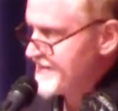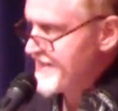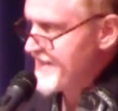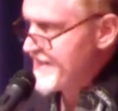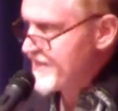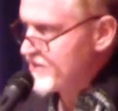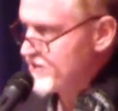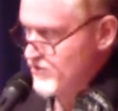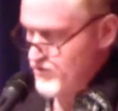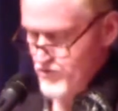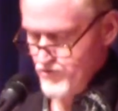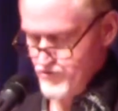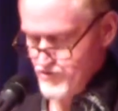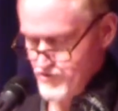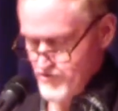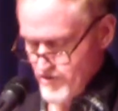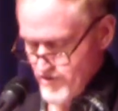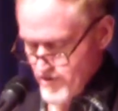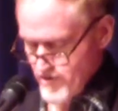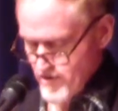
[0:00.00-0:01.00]
the
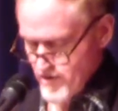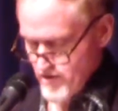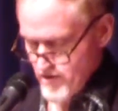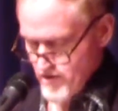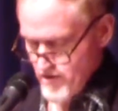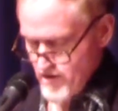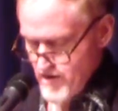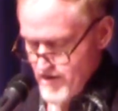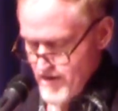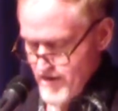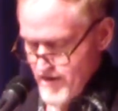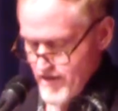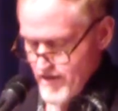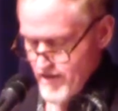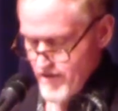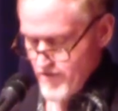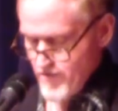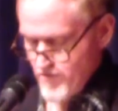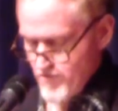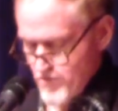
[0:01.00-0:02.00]
echoes.
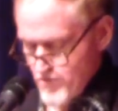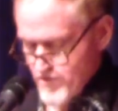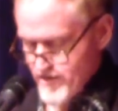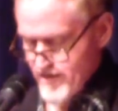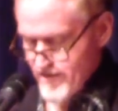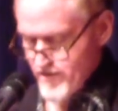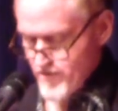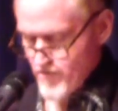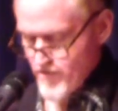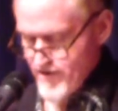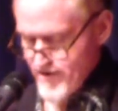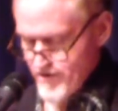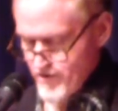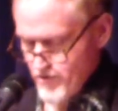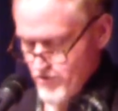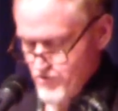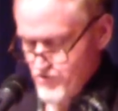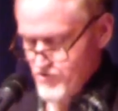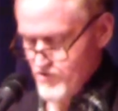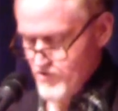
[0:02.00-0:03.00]
Oh, okay, there are
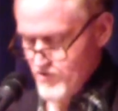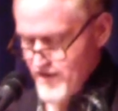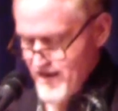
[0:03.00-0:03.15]
echoes.